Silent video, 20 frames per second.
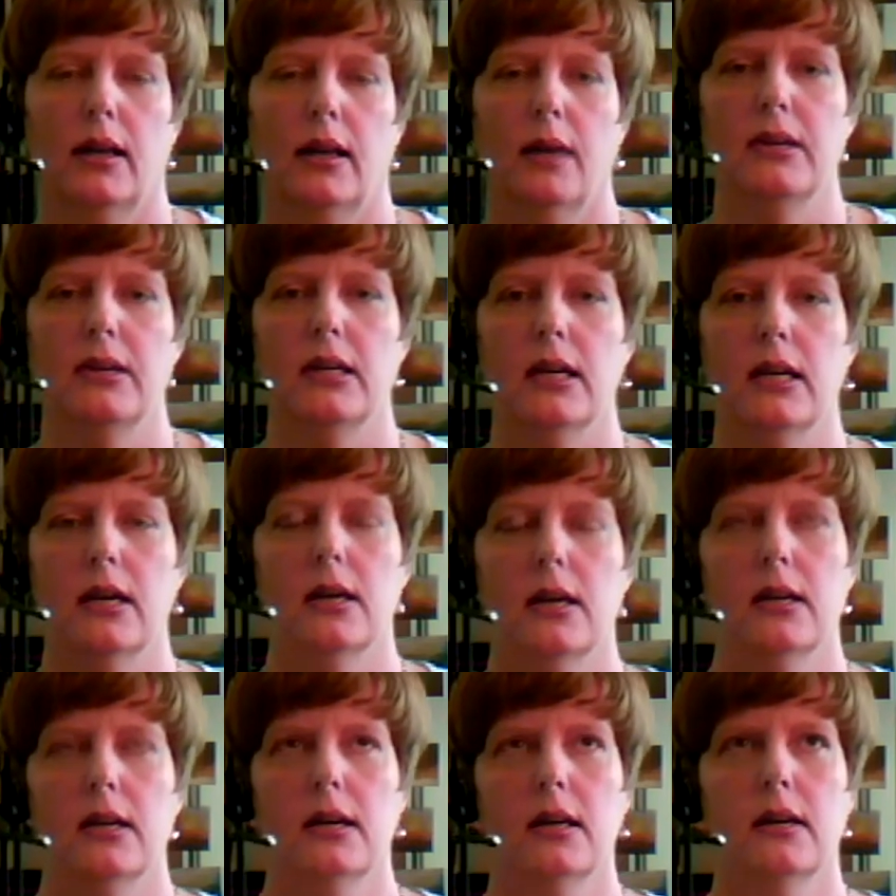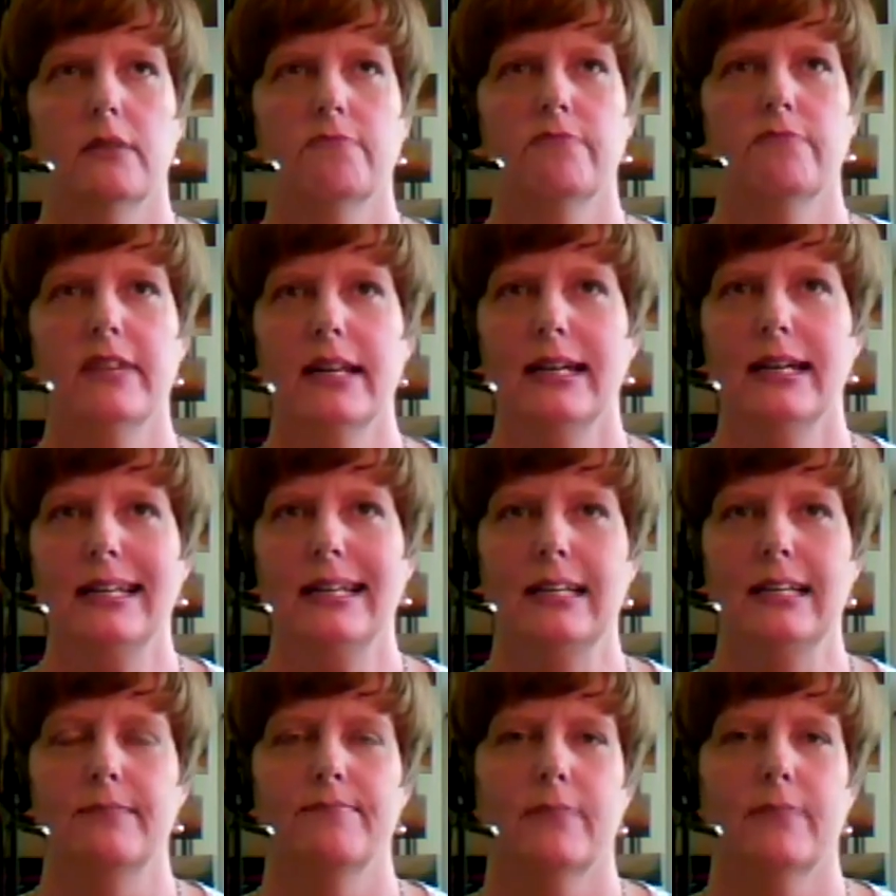I mean,
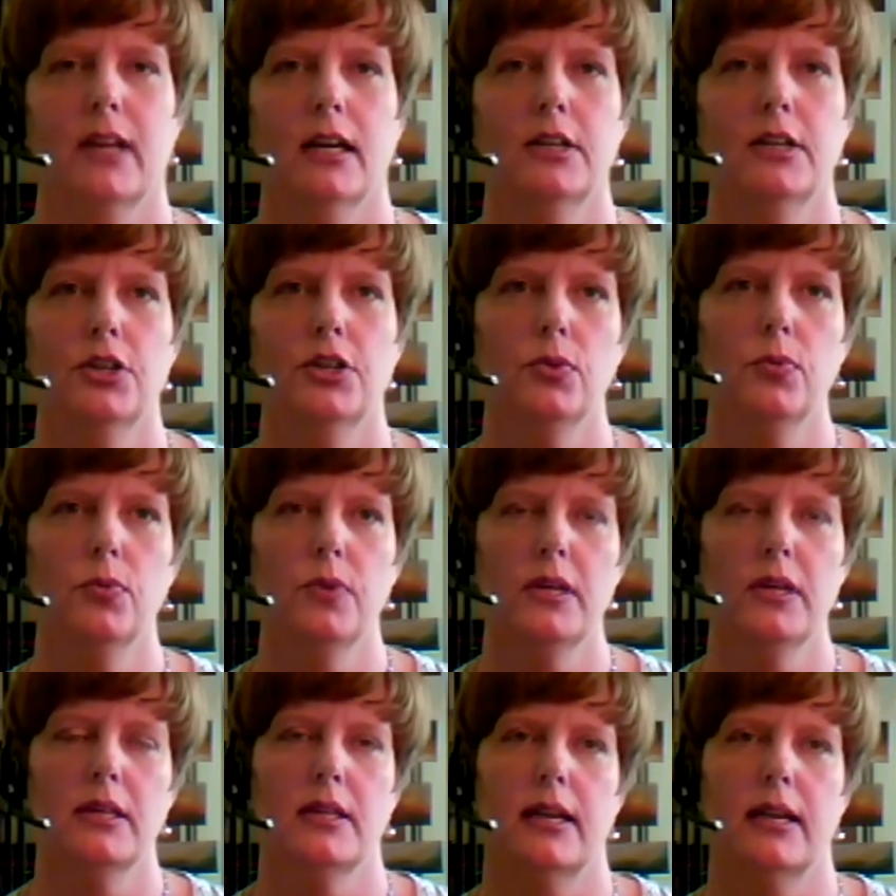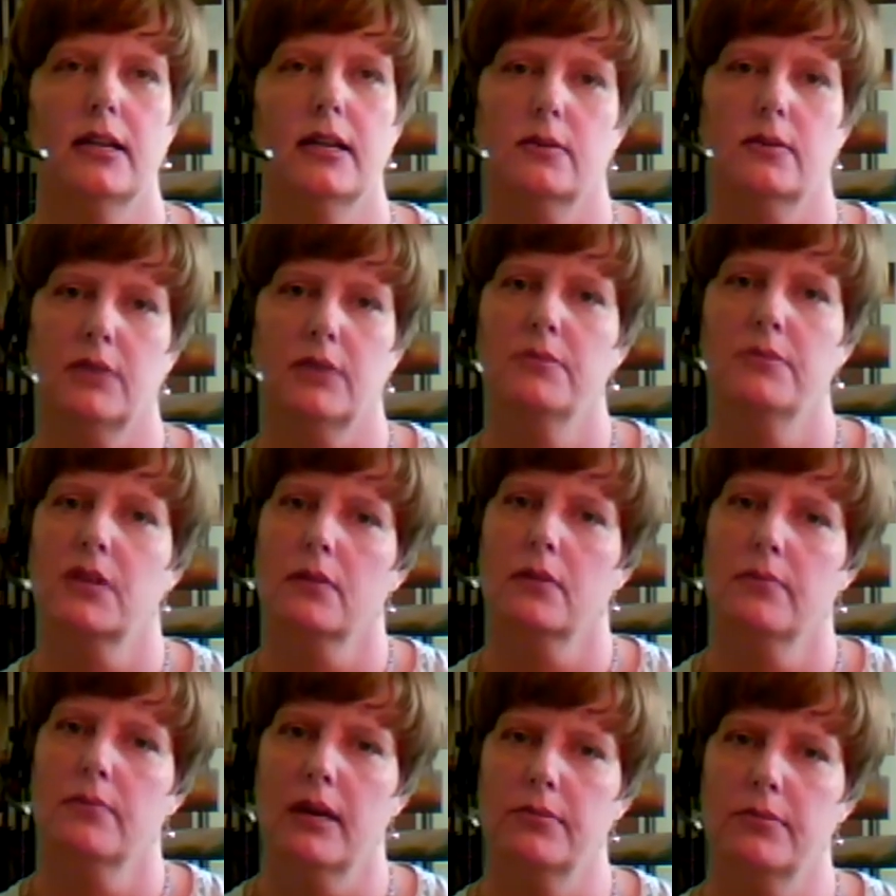really, I know we think sometimes our
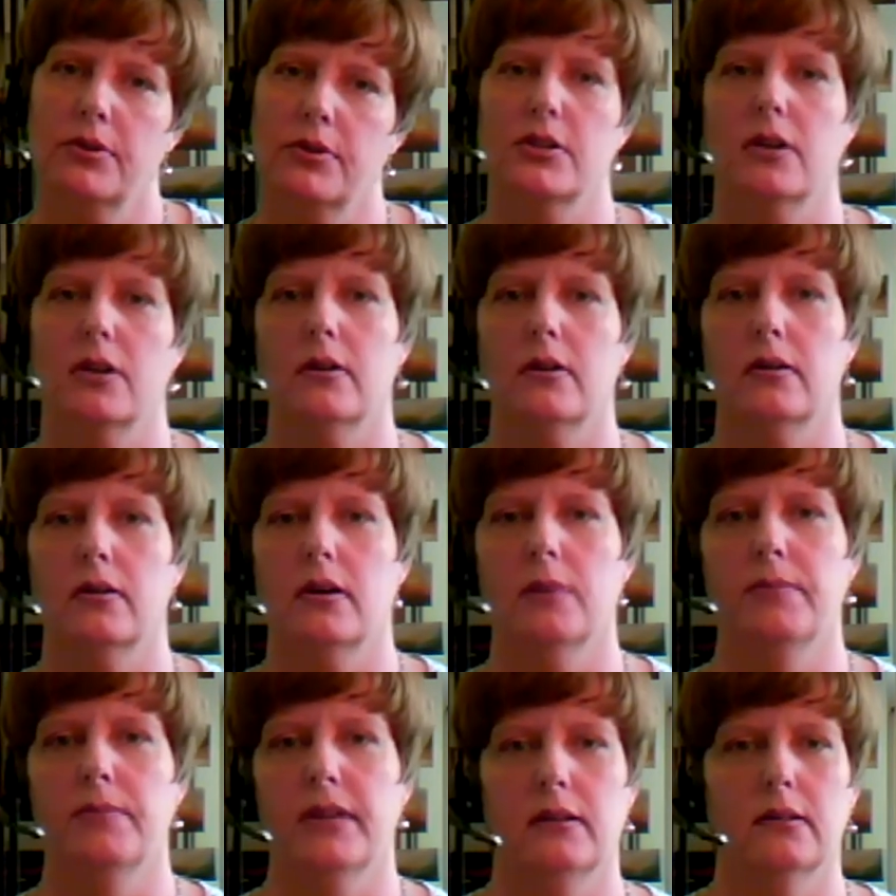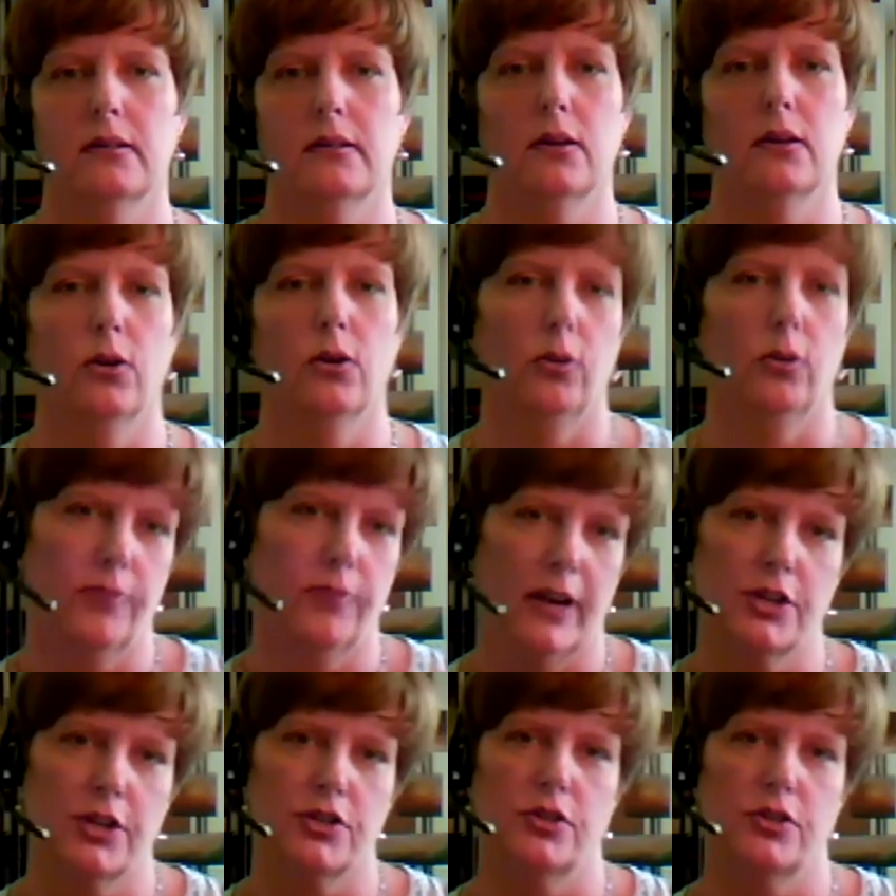members are a bit
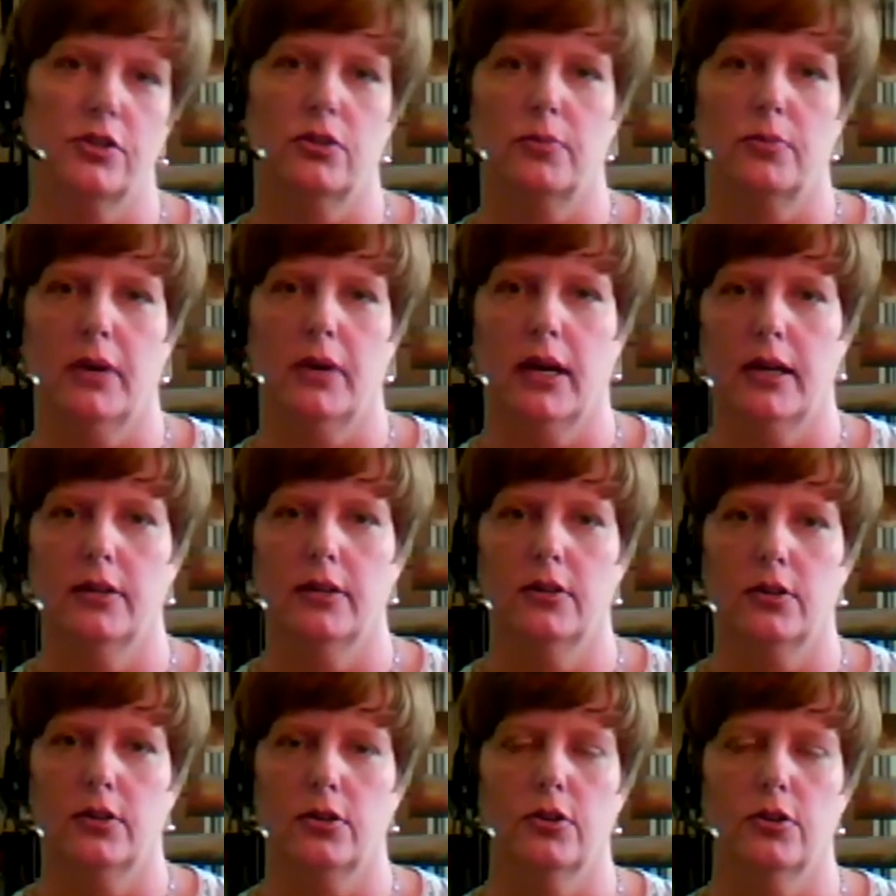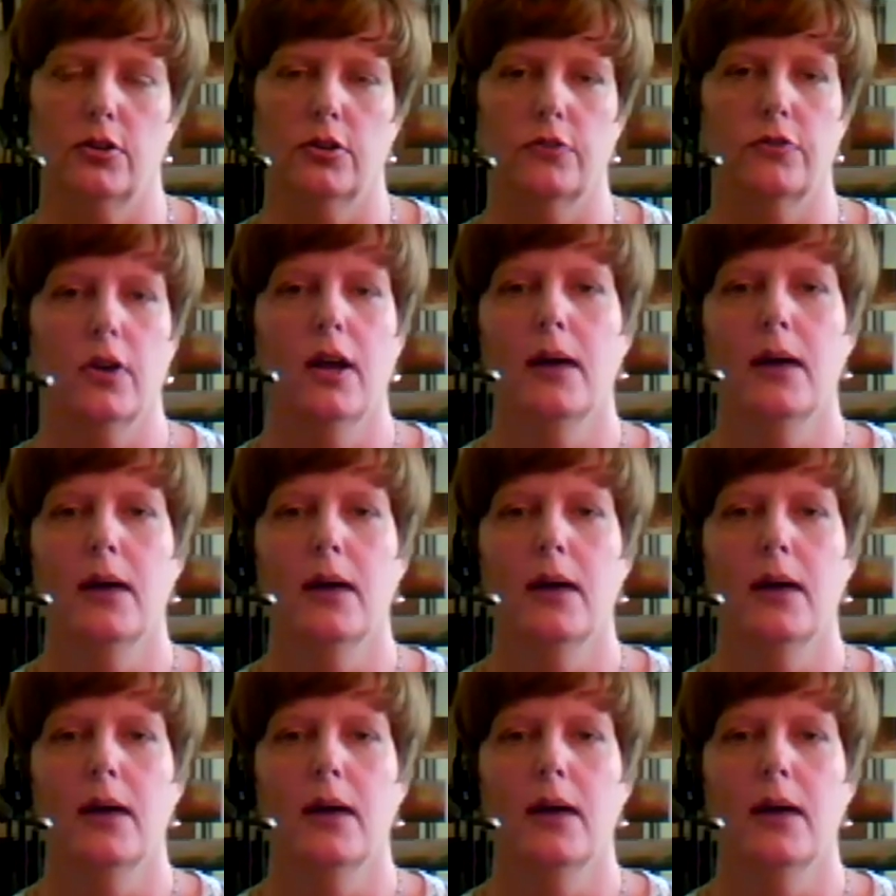old-fashioned or behind the curve,